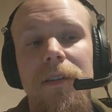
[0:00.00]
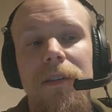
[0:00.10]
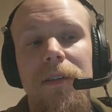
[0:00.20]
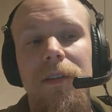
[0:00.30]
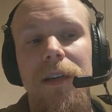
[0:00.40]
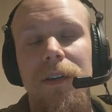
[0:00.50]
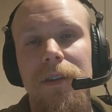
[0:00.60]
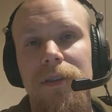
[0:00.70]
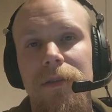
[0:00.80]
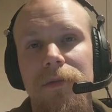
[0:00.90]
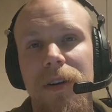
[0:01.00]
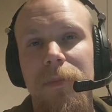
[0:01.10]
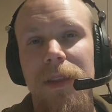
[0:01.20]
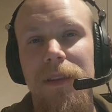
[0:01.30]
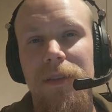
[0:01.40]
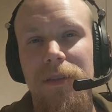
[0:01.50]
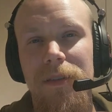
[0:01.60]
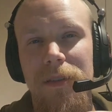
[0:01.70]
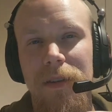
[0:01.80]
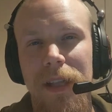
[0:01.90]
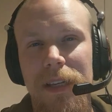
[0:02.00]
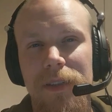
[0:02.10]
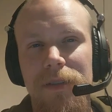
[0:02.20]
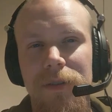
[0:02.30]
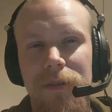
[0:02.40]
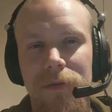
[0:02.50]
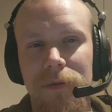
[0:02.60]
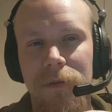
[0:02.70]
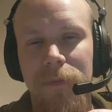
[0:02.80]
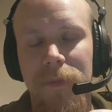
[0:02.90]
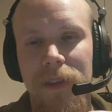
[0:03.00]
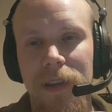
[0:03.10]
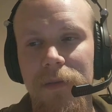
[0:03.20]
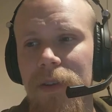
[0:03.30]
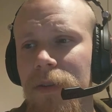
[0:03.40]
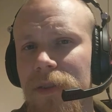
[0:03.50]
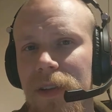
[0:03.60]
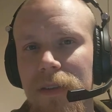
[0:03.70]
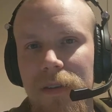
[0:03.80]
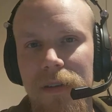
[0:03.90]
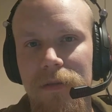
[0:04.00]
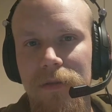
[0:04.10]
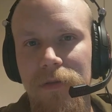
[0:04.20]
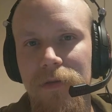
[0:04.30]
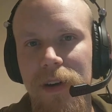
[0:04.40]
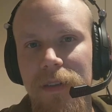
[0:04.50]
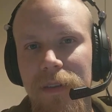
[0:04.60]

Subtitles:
I'd also recommend this class to even those that are quite